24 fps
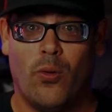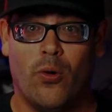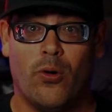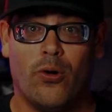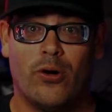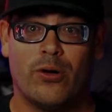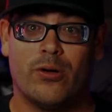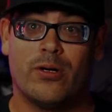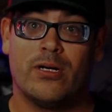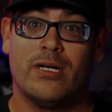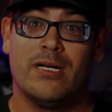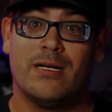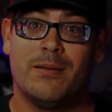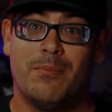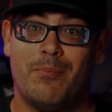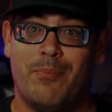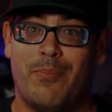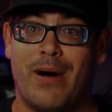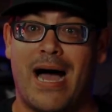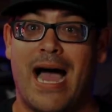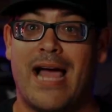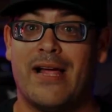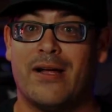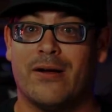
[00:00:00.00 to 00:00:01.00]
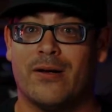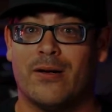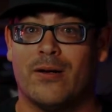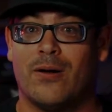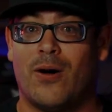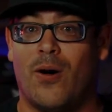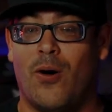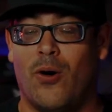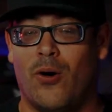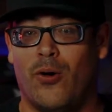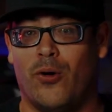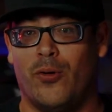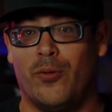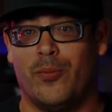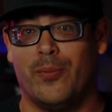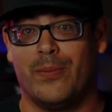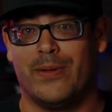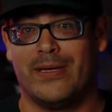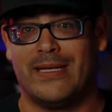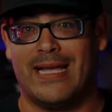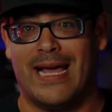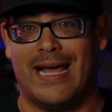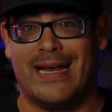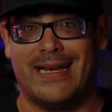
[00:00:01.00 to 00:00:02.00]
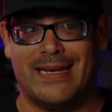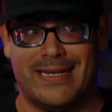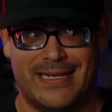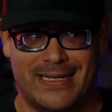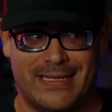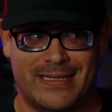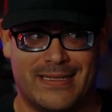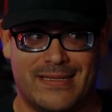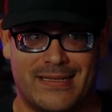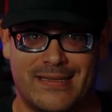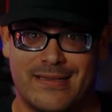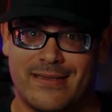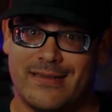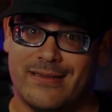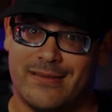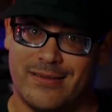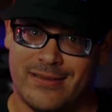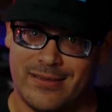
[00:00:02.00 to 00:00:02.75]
or buy a home that needs